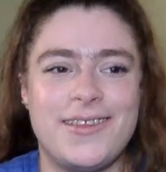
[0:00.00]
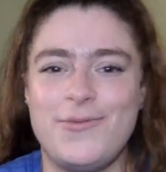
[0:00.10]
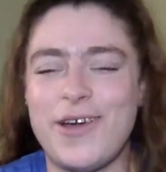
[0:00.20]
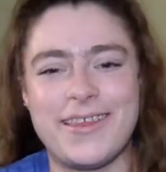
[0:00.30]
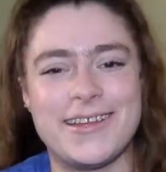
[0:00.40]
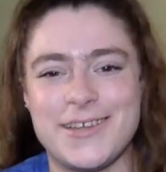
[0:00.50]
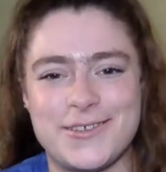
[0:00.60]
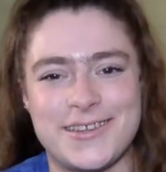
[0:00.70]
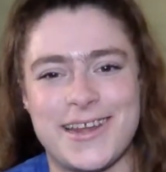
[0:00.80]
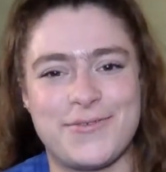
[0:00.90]
where their
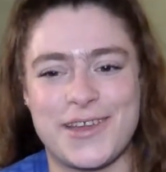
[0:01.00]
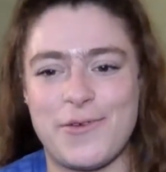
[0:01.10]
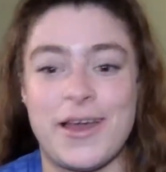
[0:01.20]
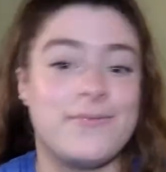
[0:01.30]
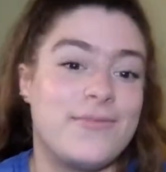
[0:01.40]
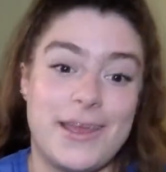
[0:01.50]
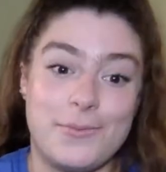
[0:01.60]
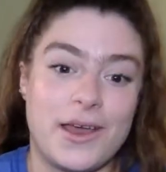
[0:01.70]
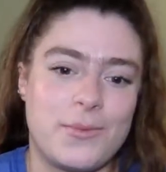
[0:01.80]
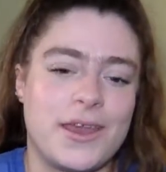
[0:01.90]
toes didn't have to get wet, in
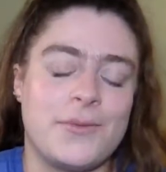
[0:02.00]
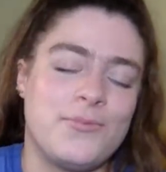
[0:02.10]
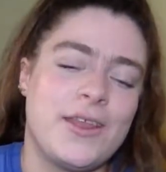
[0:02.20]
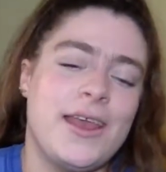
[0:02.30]
my opinion.